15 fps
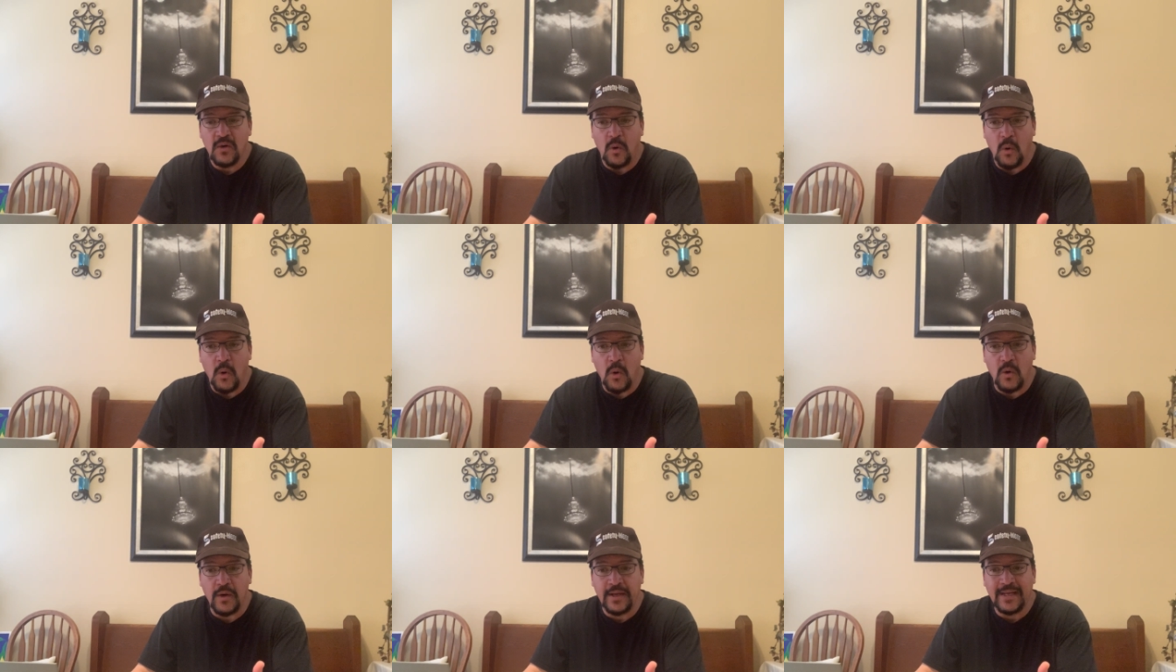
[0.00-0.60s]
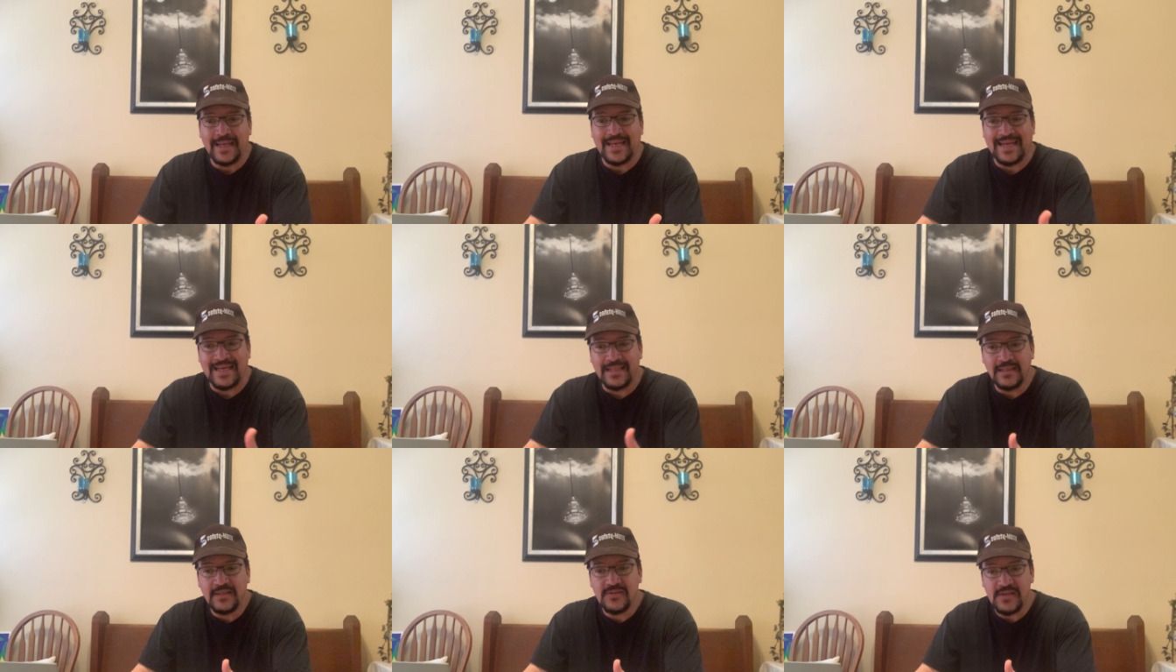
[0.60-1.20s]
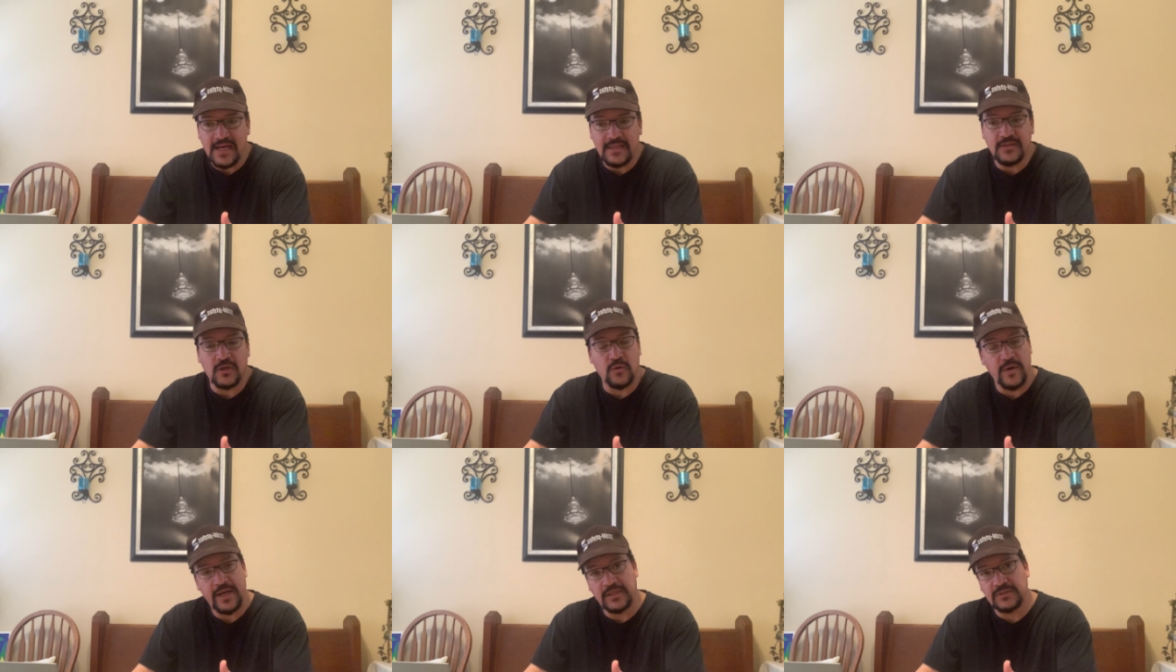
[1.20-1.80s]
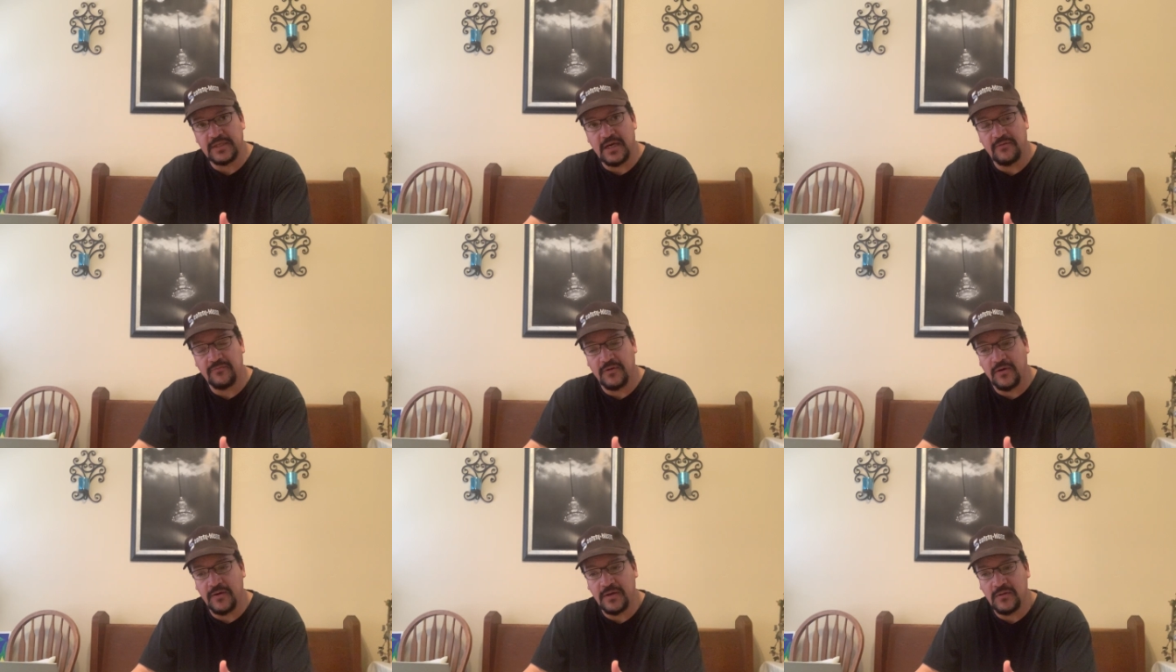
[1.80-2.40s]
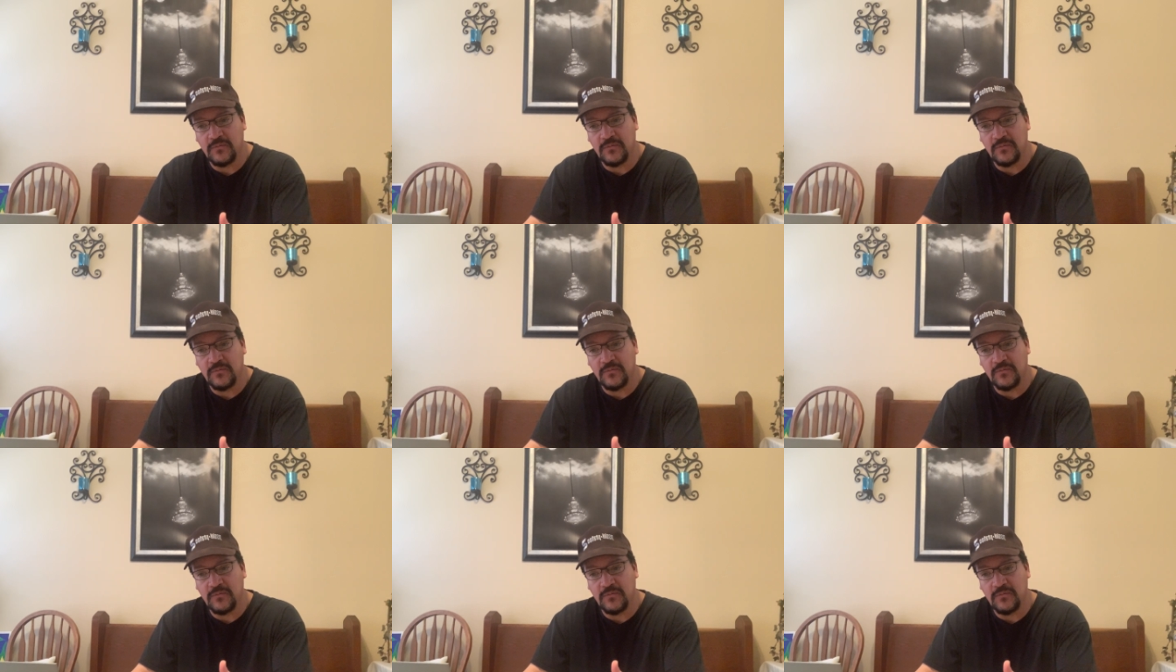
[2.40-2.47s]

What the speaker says: or inside the crankshaft area